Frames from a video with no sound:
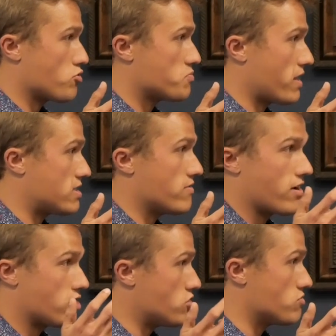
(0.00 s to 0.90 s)
perspective
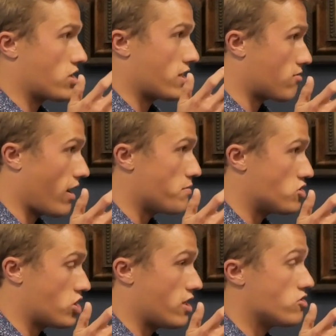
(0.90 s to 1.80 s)
on issues like
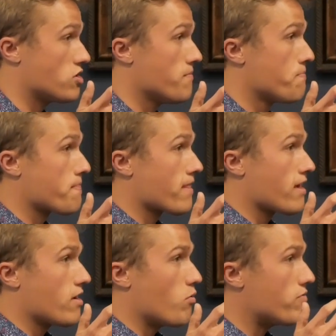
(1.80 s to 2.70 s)
climate change.
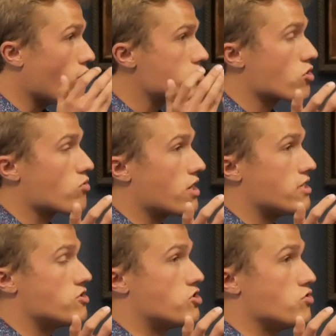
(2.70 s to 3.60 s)
We've also run
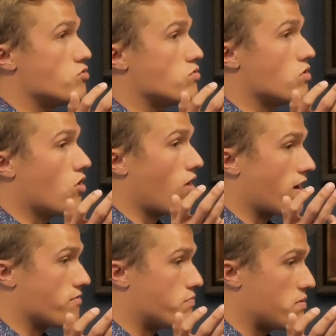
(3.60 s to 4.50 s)
into a
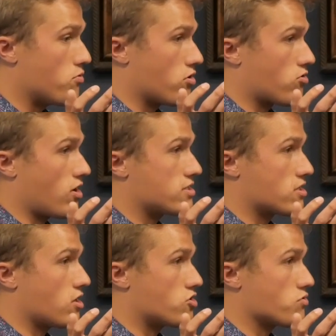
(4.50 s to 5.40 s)
lot of people across the
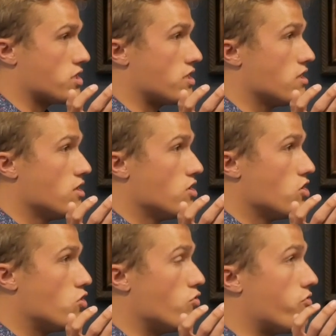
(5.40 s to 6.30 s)
country
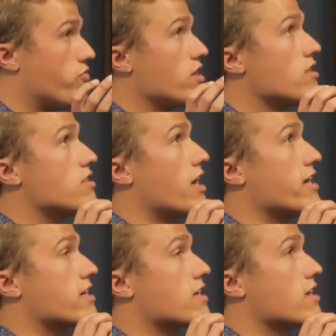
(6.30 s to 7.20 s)
who feel
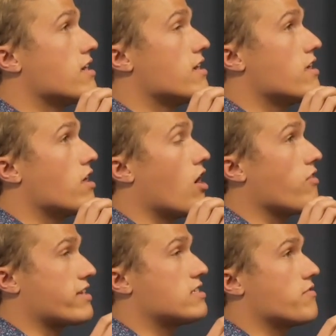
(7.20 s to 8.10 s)
like
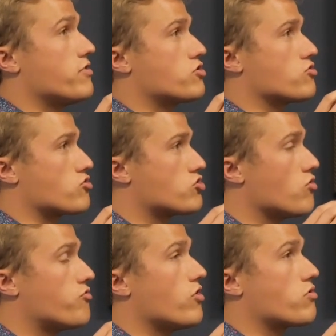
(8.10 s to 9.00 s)
elected officials are
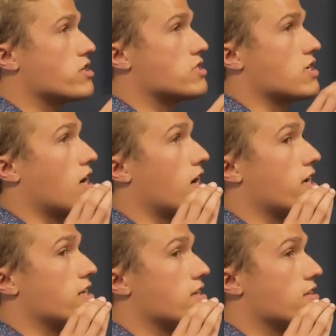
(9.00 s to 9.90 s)
so focused
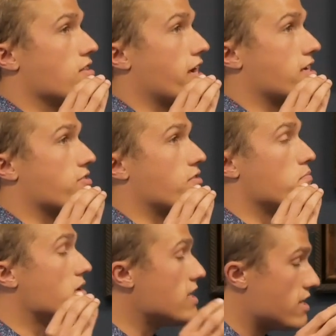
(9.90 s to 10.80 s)
on the
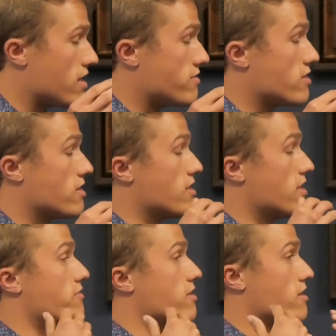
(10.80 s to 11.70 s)
media and
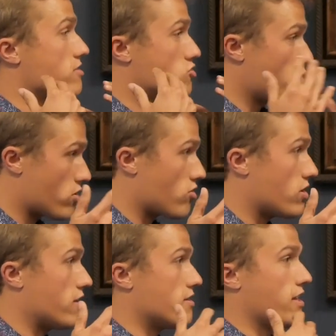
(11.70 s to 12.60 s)
the
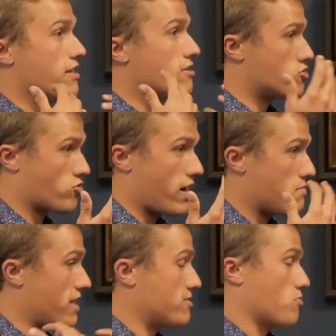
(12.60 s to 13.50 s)
Twitter and
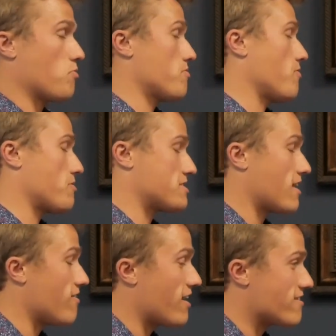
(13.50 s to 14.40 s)
Instagram, and that's what we're focused
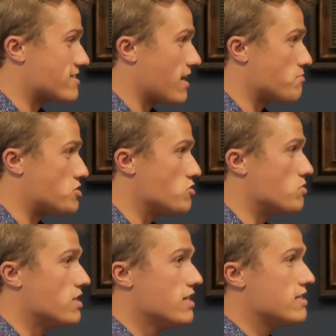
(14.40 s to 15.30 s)
on a lot of the time
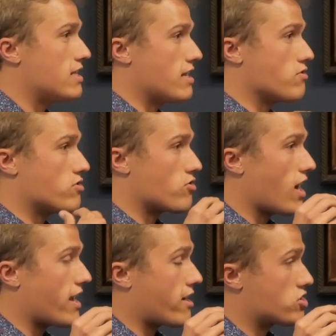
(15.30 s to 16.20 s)
too, that they're
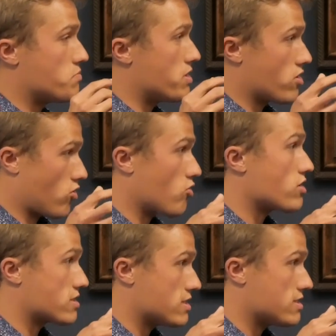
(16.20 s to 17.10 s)
not actually being
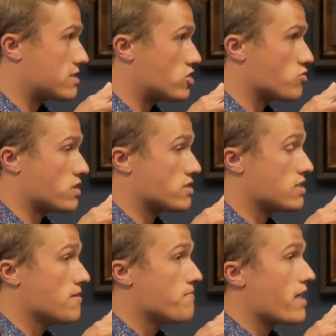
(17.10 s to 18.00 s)
heard as
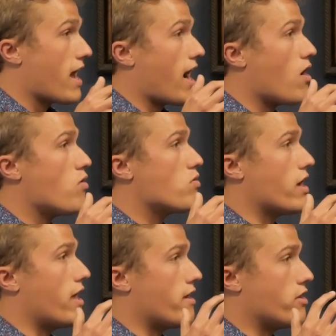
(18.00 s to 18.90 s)
constituents.
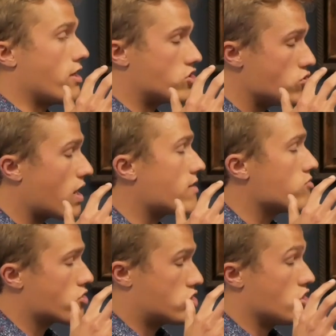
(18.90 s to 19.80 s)
How, as you kind
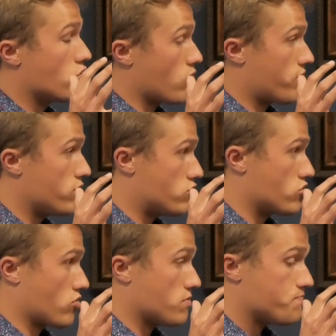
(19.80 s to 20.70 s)
of look to your
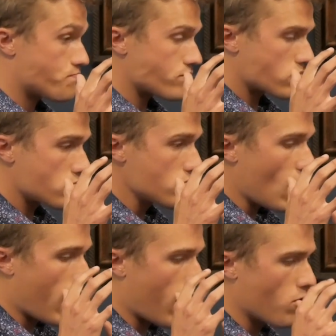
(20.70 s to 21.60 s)
future,
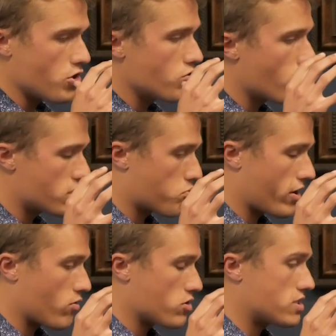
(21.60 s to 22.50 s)
how are you going to
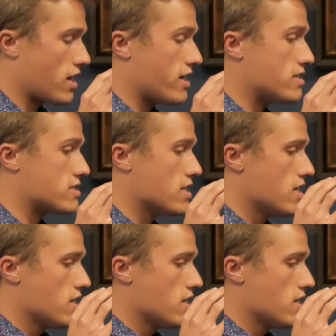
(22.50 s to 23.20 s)
prioritize